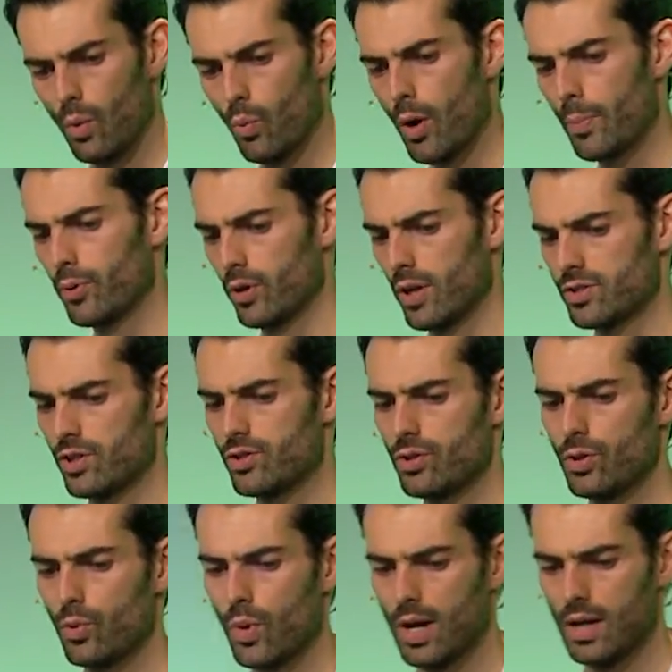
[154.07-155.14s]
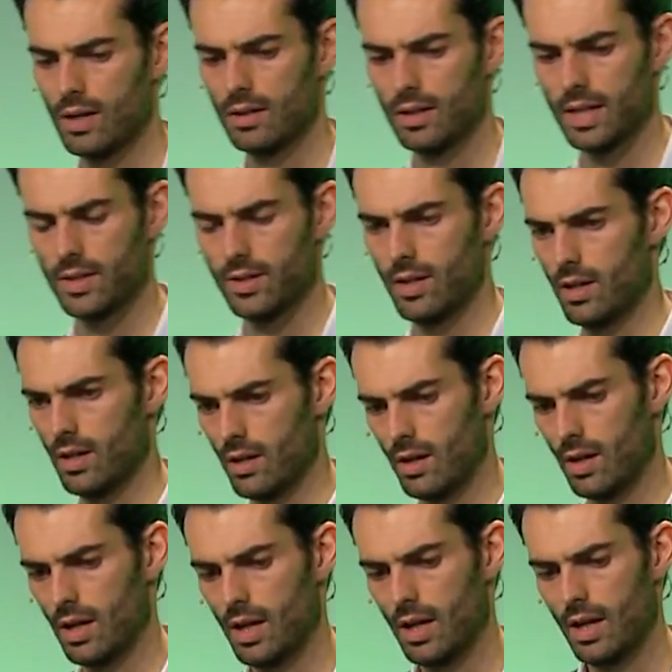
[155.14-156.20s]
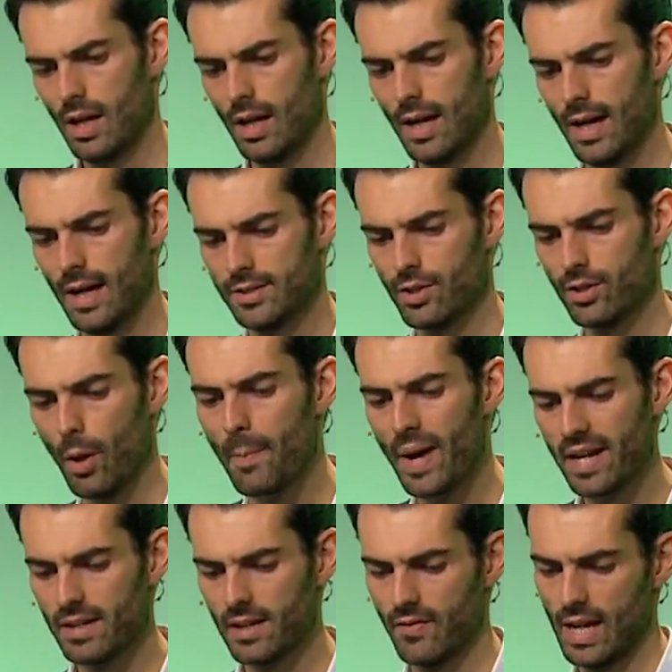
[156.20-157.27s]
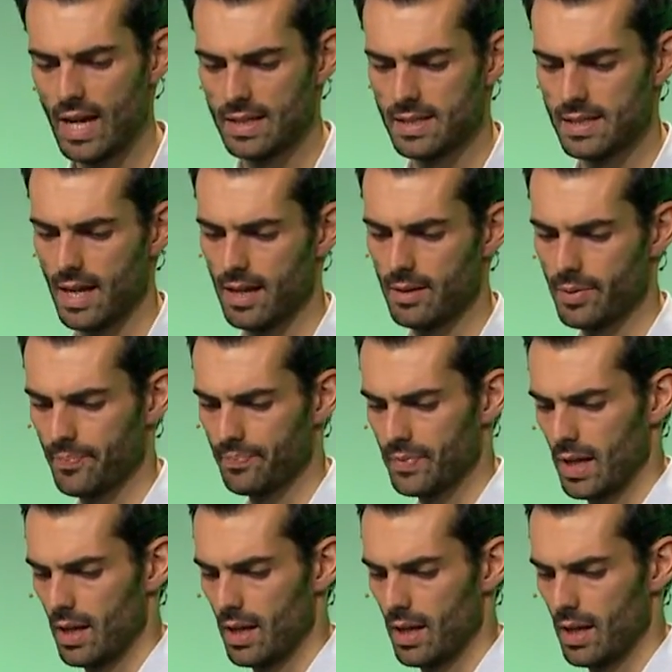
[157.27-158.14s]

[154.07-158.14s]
what products are doing well in their sort of competitive landscape.